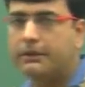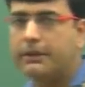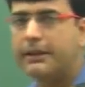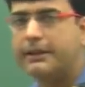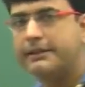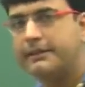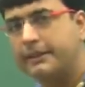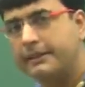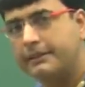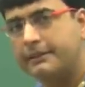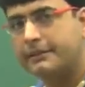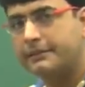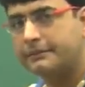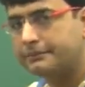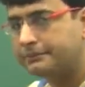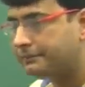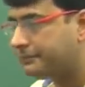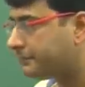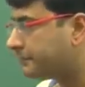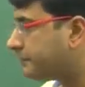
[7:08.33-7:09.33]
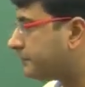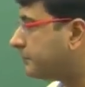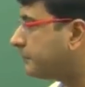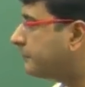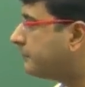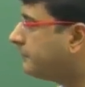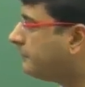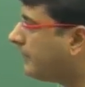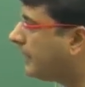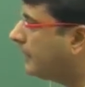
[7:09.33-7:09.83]
exists
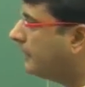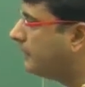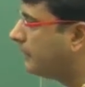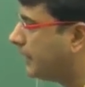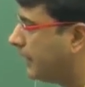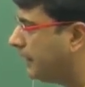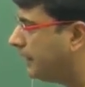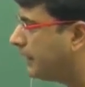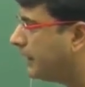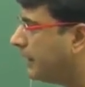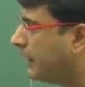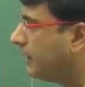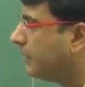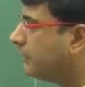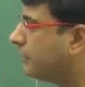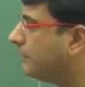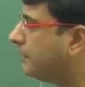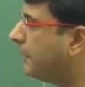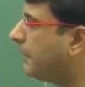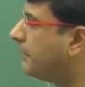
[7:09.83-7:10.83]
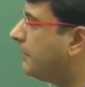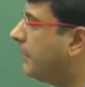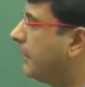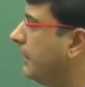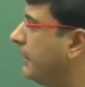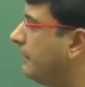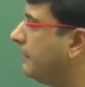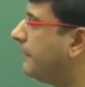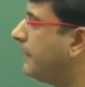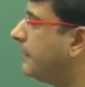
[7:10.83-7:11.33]
okay so
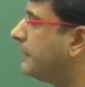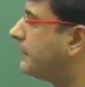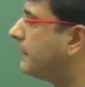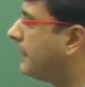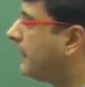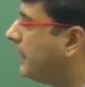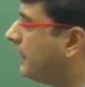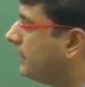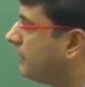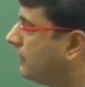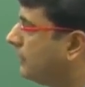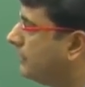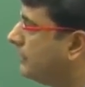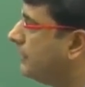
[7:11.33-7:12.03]
permanent effects are those